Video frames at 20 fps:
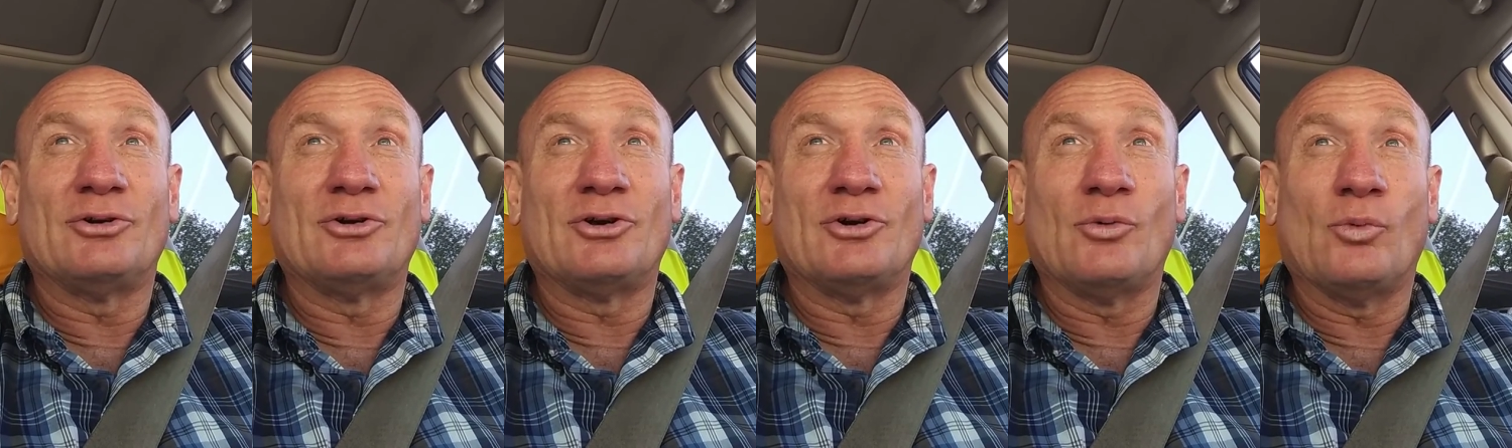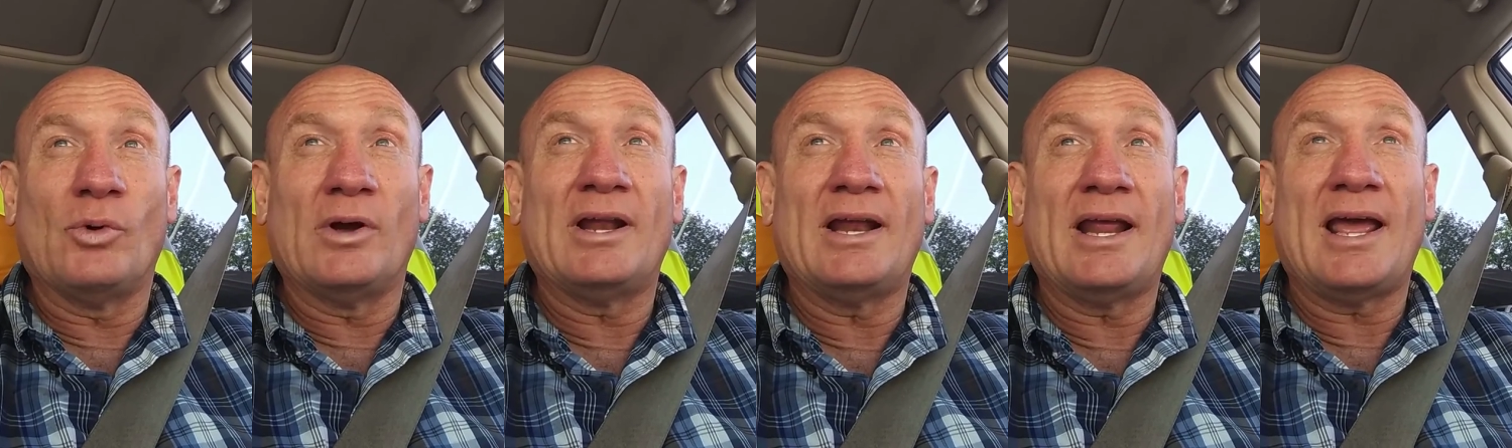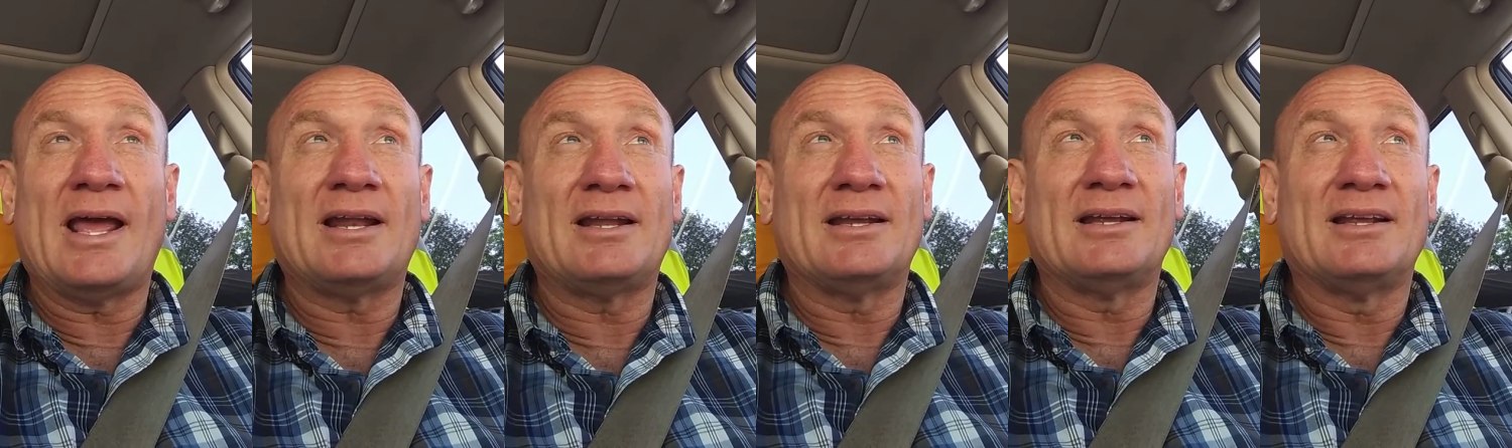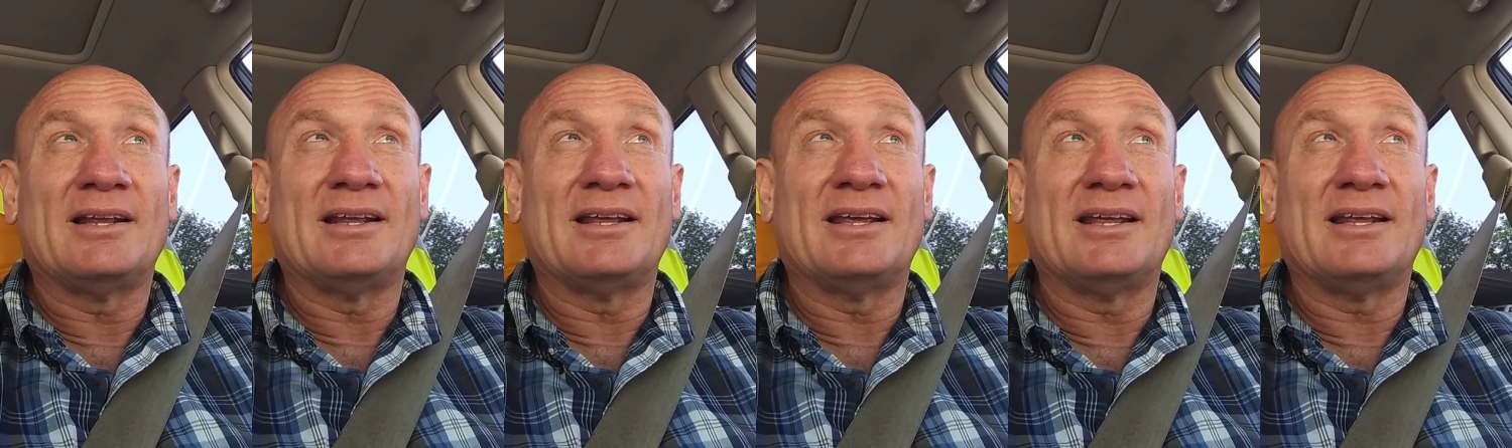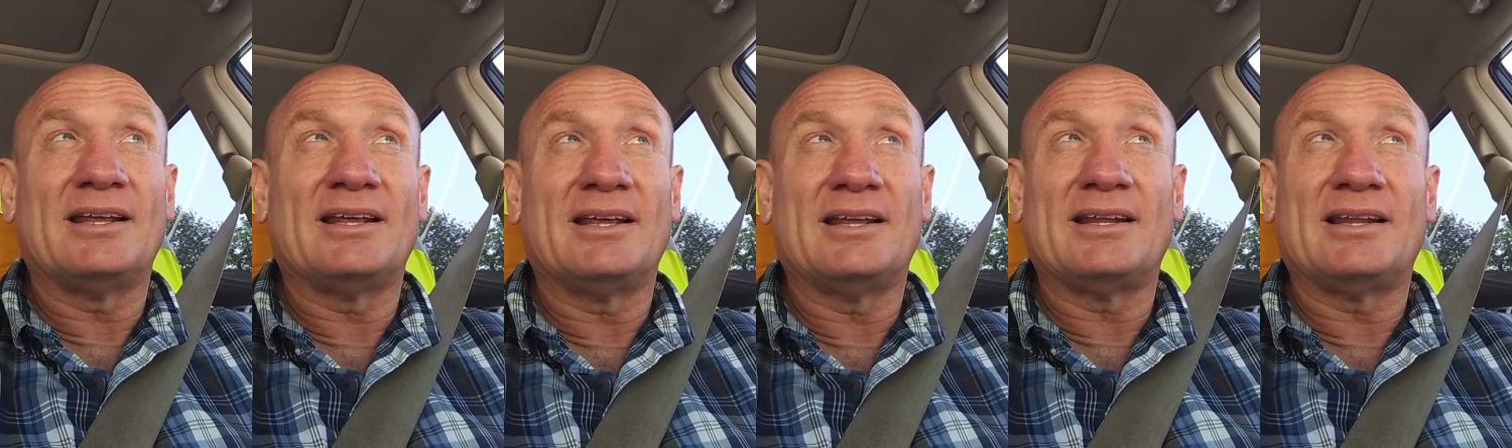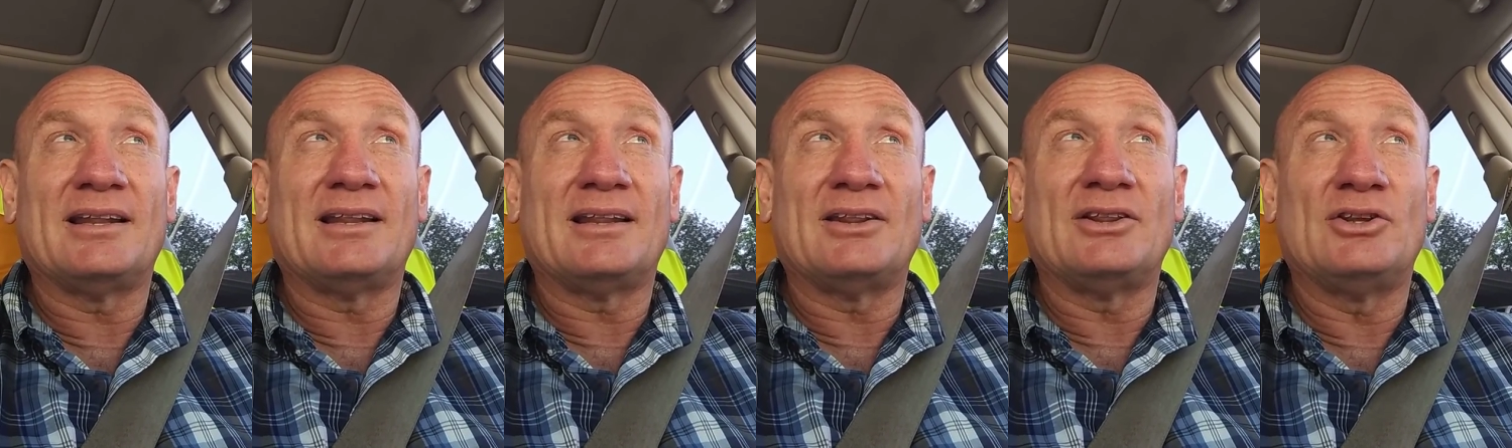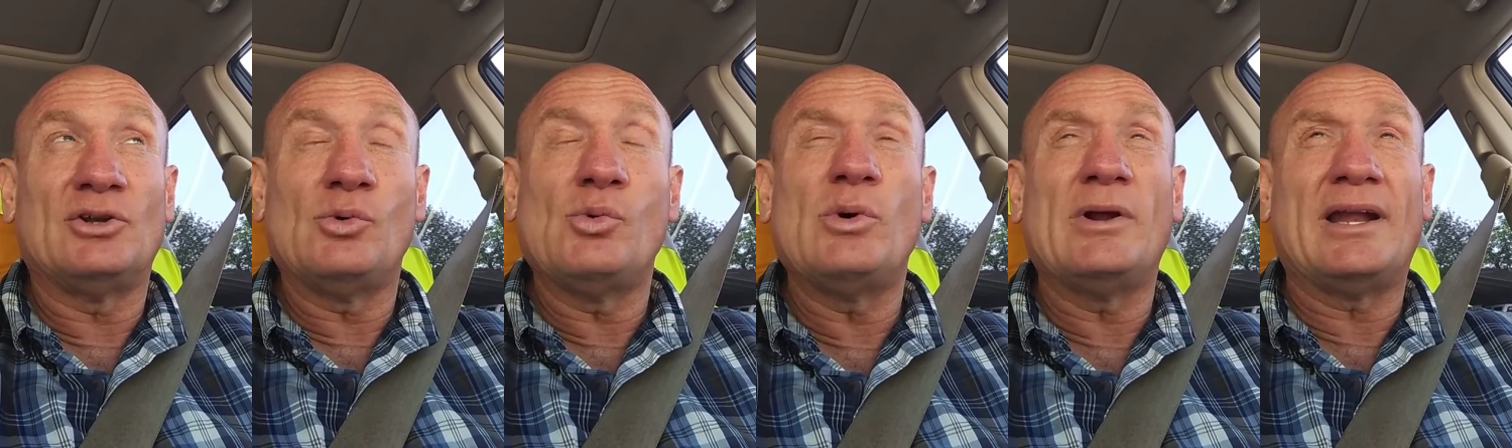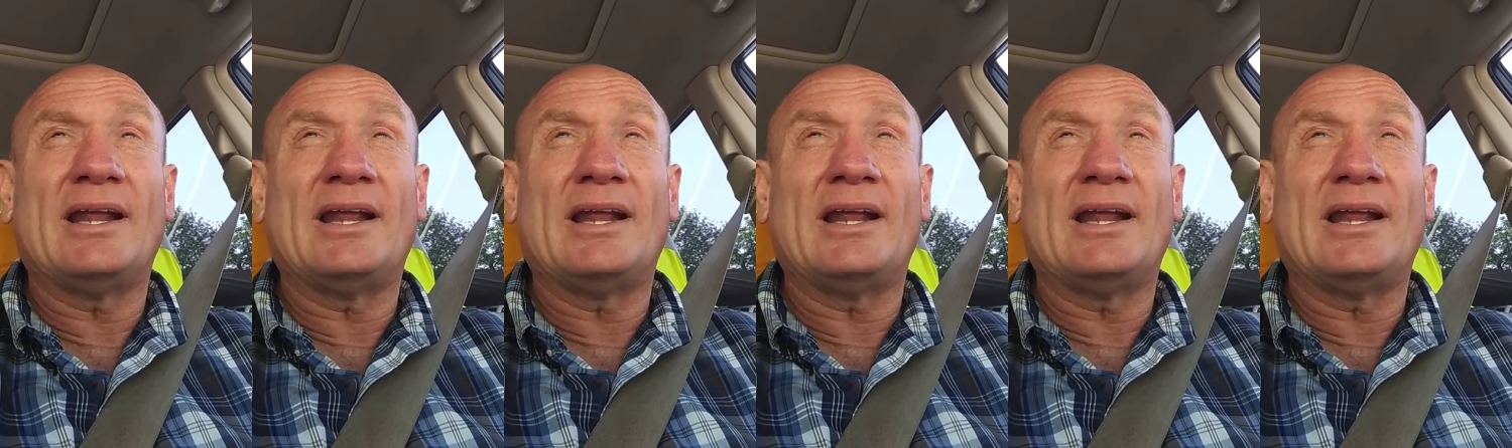can win at, doing